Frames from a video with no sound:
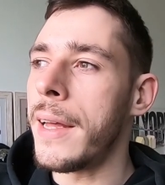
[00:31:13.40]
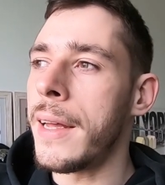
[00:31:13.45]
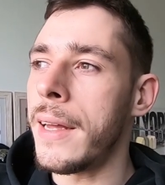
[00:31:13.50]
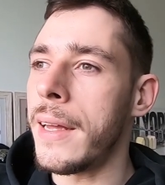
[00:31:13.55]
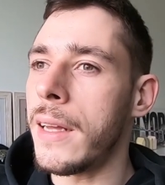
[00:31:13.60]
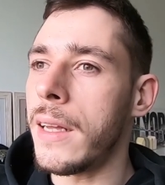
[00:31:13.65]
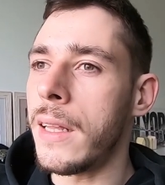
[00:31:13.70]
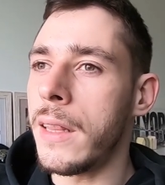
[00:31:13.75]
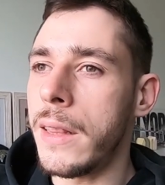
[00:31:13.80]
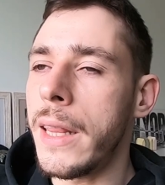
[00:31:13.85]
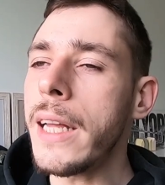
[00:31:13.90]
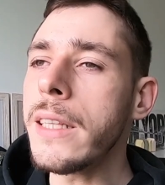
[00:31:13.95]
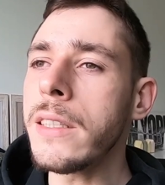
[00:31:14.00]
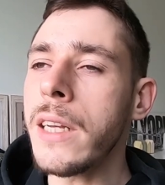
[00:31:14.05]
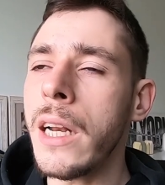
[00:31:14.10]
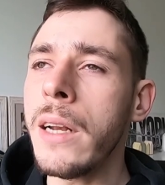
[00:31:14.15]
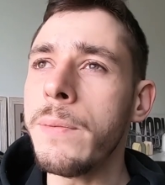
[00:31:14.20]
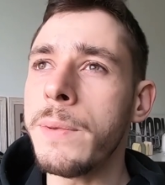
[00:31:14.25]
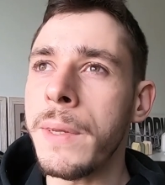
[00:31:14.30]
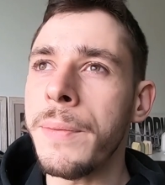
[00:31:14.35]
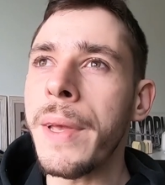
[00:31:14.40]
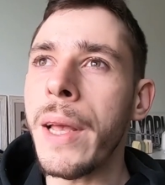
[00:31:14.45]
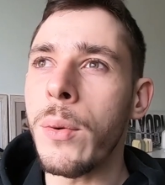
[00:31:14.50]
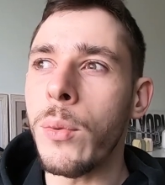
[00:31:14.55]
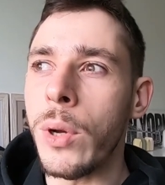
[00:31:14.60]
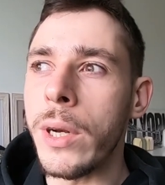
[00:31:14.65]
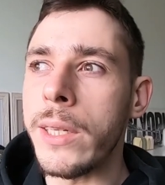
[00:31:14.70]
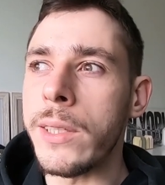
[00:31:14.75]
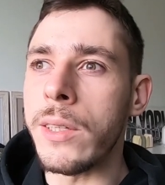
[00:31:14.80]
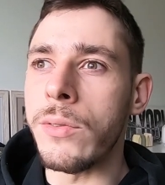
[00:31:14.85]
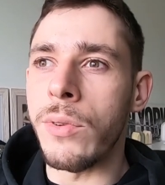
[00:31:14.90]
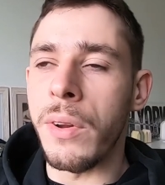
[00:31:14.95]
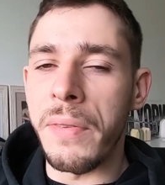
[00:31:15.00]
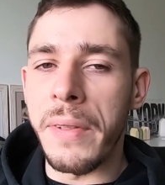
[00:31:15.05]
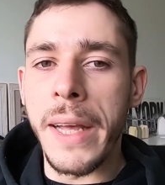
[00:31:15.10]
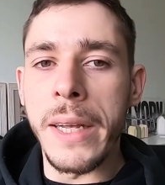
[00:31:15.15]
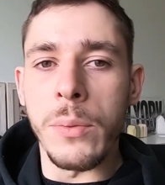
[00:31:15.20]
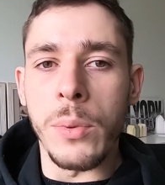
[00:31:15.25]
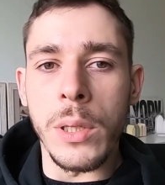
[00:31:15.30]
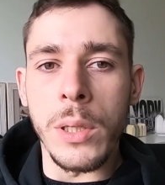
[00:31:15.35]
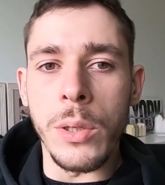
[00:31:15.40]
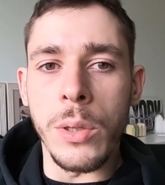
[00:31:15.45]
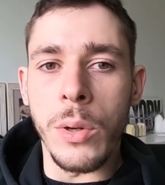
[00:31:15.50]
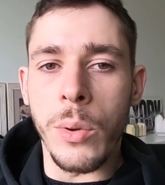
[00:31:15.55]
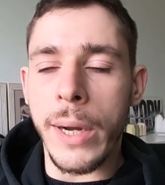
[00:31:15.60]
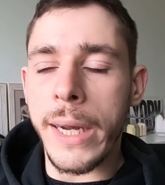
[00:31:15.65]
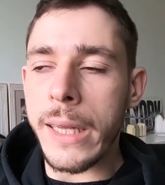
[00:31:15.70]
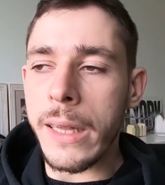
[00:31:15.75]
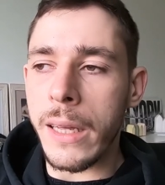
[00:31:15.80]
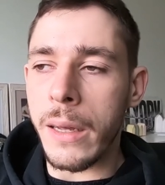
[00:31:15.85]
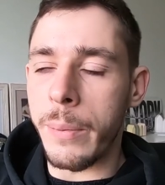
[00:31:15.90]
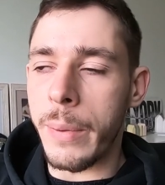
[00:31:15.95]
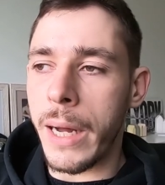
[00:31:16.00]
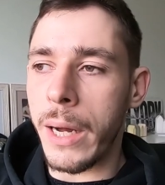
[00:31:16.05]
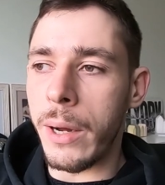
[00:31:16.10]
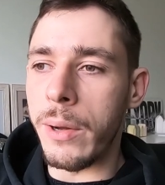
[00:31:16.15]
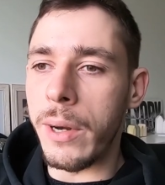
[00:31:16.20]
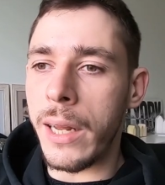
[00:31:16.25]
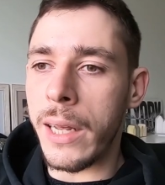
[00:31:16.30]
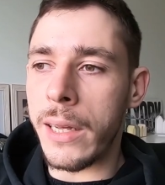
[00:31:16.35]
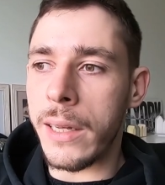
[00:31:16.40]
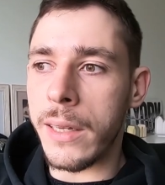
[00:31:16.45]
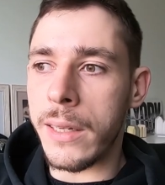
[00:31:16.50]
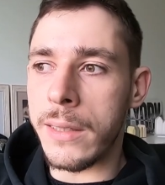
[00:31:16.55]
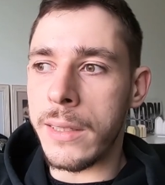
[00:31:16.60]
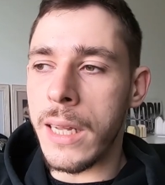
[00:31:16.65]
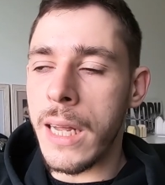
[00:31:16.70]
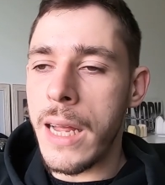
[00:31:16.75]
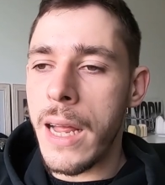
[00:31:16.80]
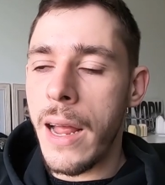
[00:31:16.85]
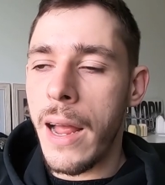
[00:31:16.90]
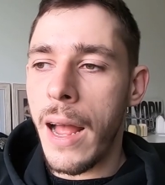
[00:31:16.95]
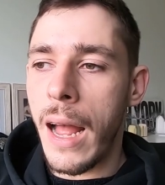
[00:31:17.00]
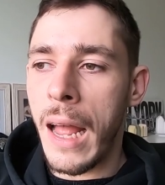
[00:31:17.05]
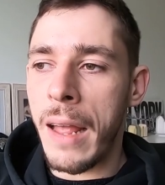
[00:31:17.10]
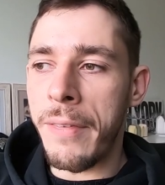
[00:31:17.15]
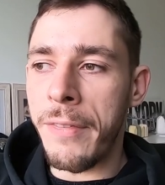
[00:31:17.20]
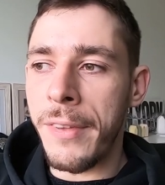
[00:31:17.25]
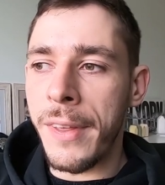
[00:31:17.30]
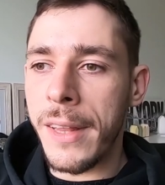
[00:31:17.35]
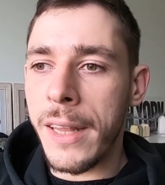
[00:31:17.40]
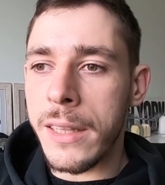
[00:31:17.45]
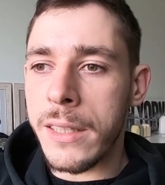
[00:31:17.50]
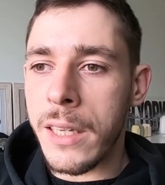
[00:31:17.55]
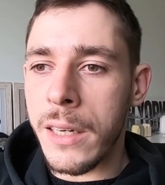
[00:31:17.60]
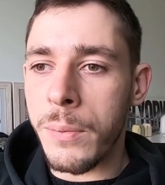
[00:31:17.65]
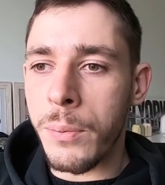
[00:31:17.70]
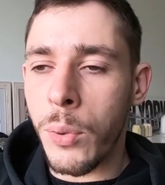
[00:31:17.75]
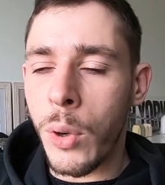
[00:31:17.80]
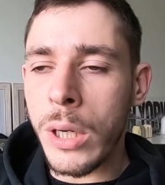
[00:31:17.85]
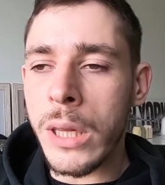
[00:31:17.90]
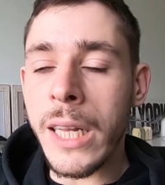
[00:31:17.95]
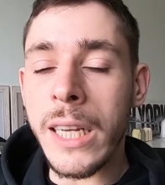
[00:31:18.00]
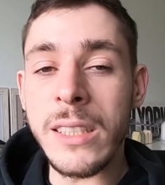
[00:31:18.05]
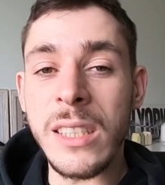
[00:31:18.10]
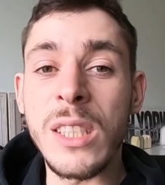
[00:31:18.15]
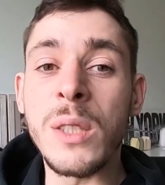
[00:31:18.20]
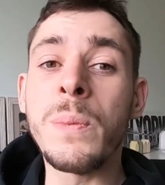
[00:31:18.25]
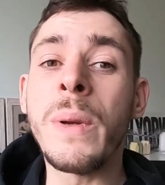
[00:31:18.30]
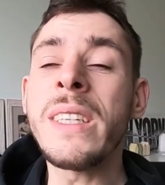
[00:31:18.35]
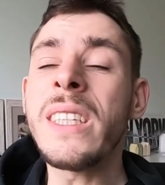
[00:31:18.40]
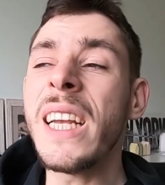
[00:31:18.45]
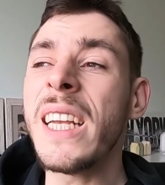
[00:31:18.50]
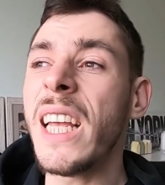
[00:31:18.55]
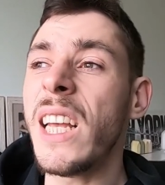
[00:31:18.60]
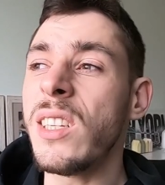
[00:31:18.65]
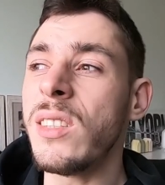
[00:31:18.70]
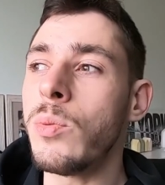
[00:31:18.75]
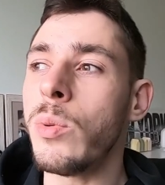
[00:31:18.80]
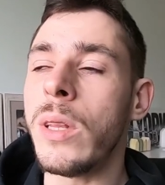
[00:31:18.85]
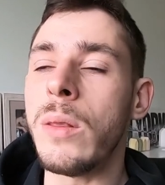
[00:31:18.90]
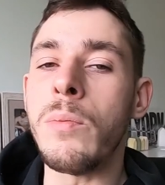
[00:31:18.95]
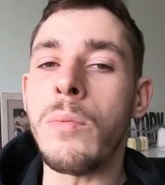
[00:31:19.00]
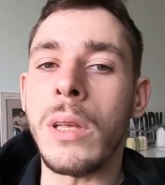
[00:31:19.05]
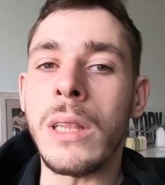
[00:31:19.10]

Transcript: Uh, and that's kind of something I wanted to reflect with you quickly about is I feel it's an important lesson, especially I guess with